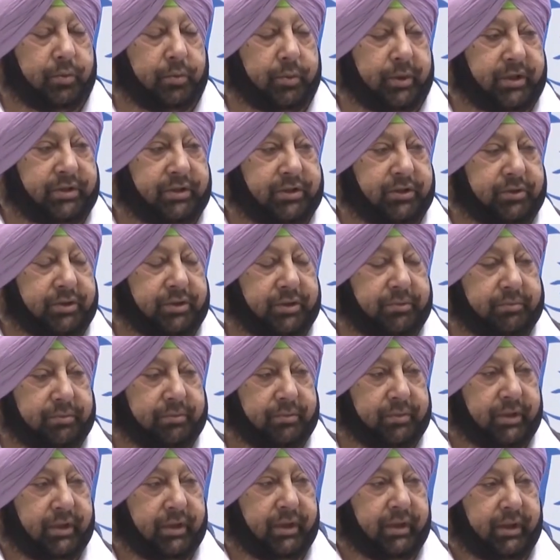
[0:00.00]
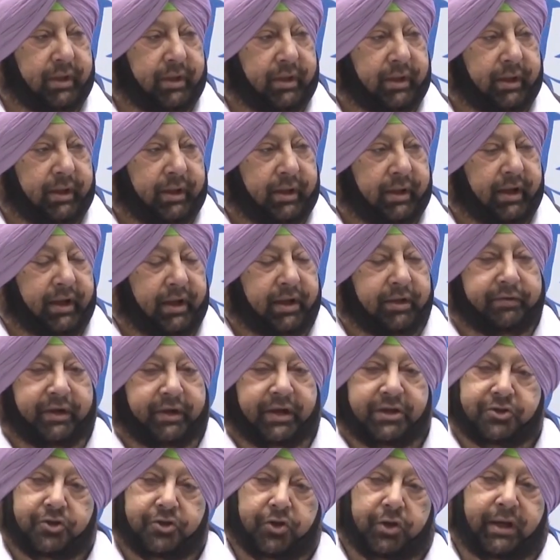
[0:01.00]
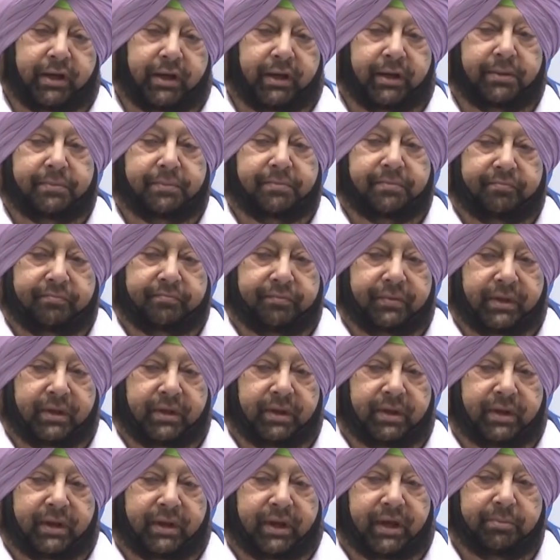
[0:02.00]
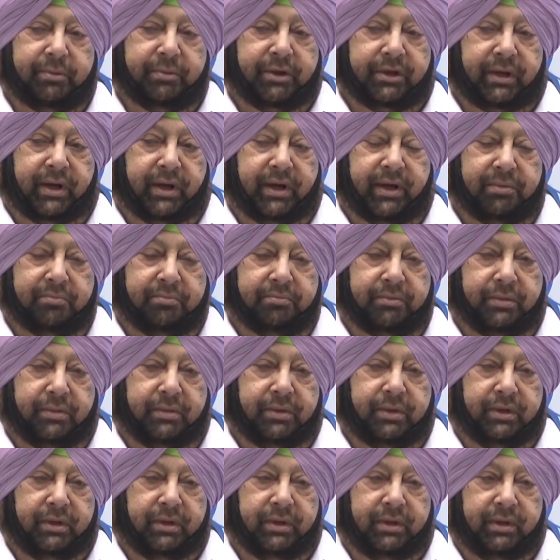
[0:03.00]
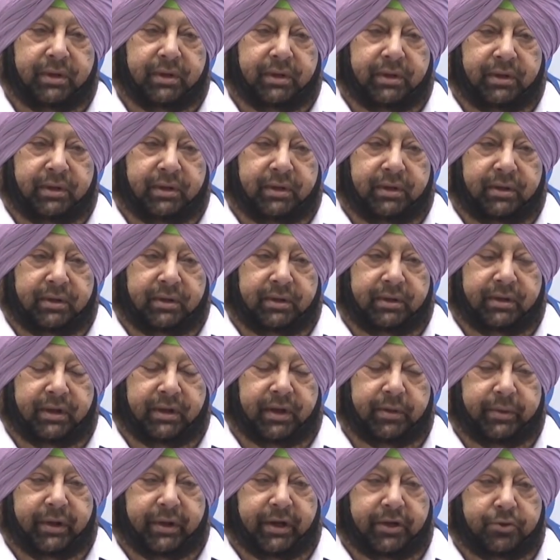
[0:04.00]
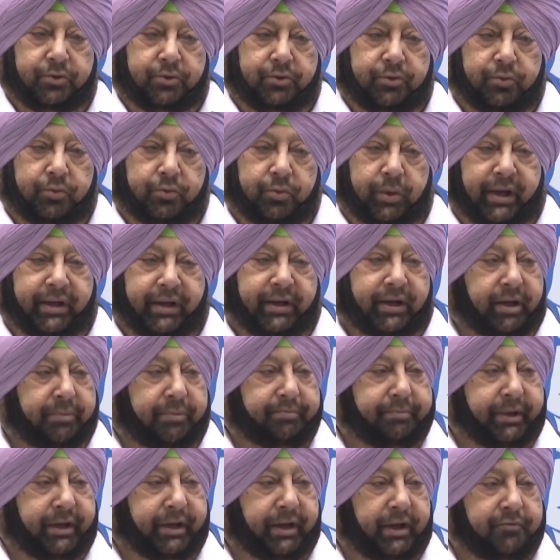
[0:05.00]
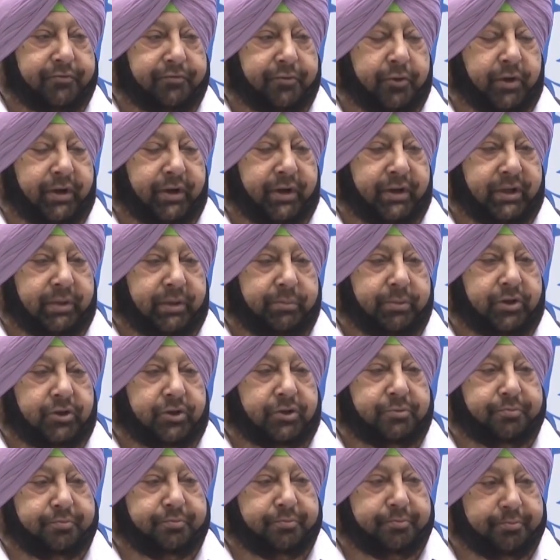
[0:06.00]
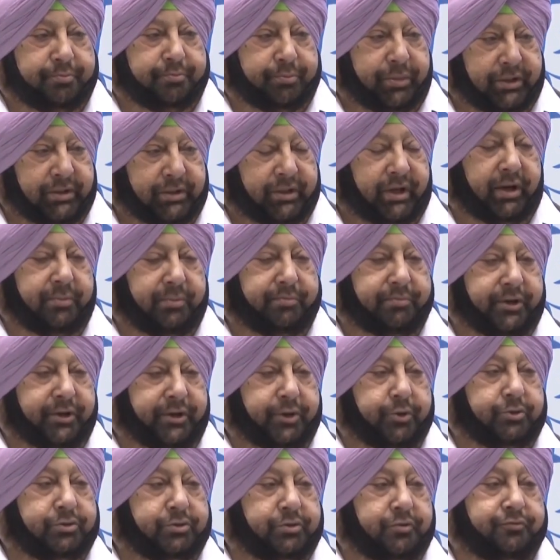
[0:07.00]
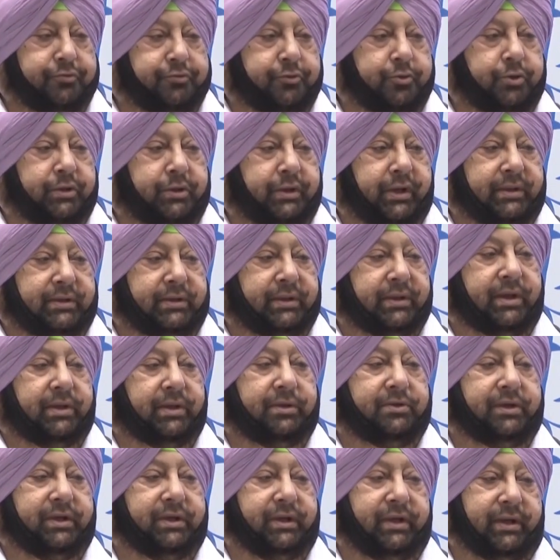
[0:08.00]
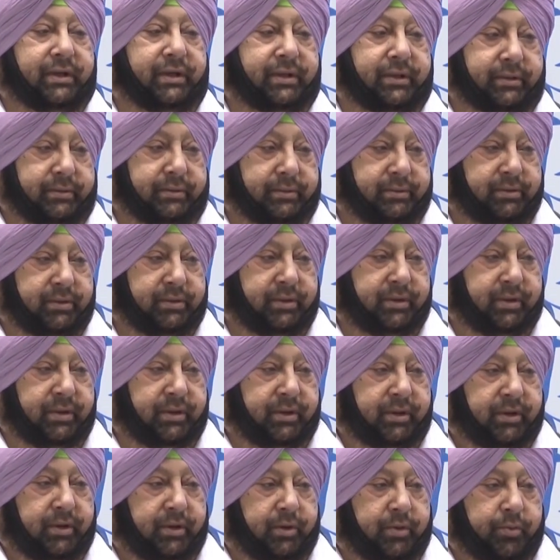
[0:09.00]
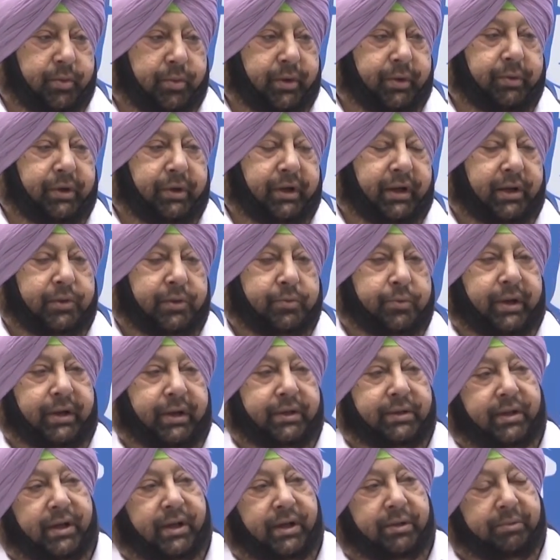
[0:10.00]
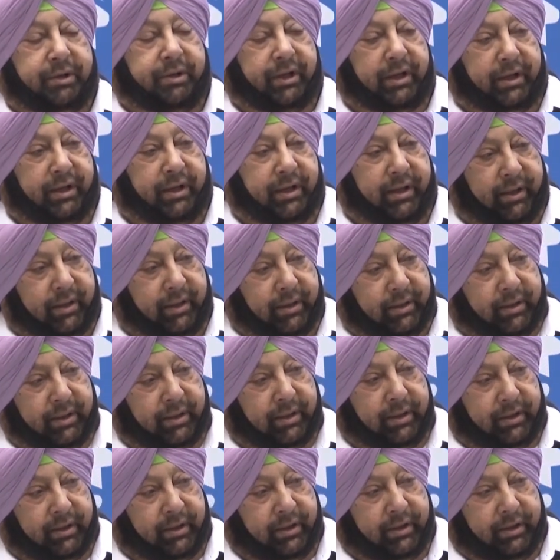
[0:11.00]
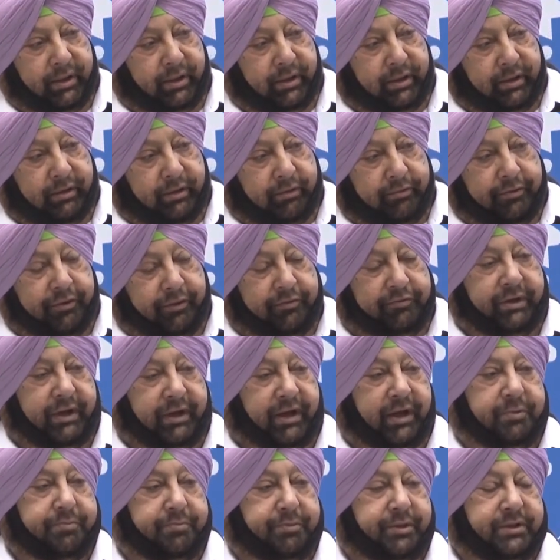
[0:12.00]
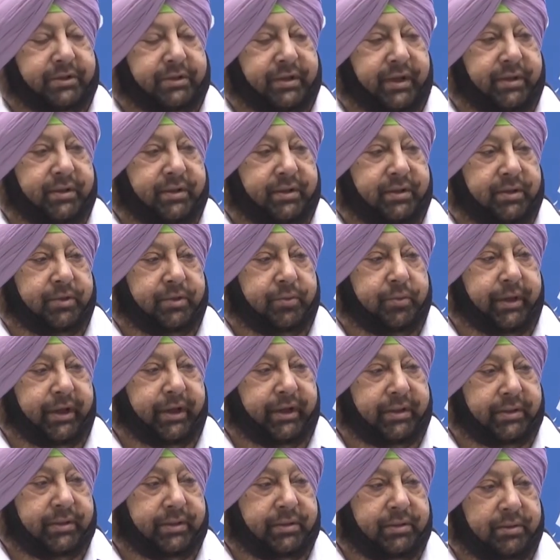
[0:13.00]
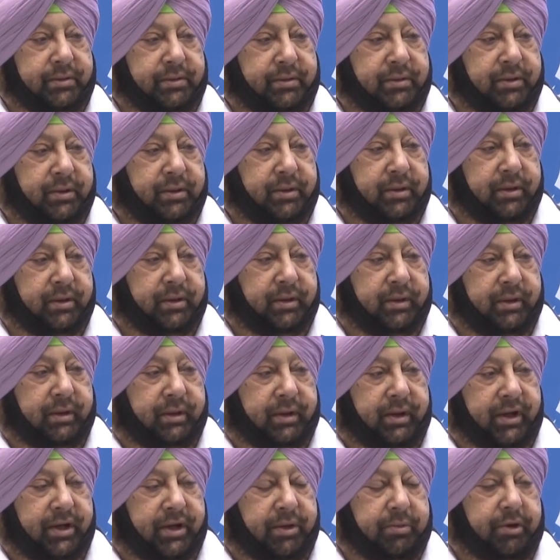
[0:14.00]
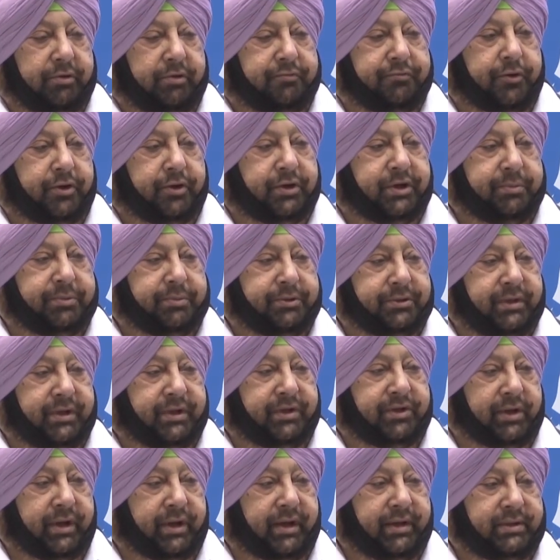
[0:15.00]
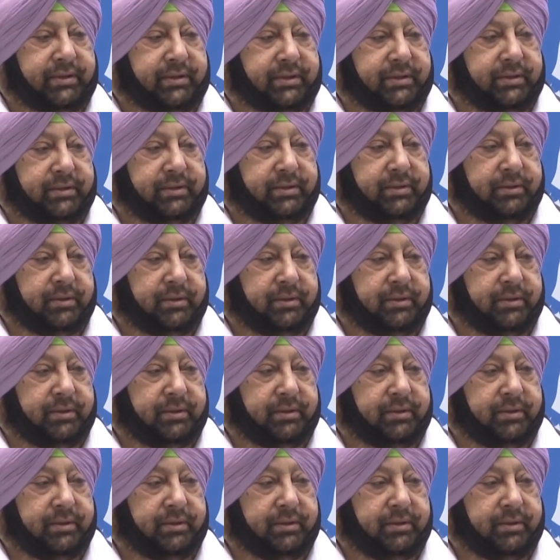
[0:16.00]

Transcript: worked on them. And eventually uh, came a time, then we had to wind up PL 480 because Punjab produced the food that the country needed. We were at one time nearly 58% wheat and about 40% rice,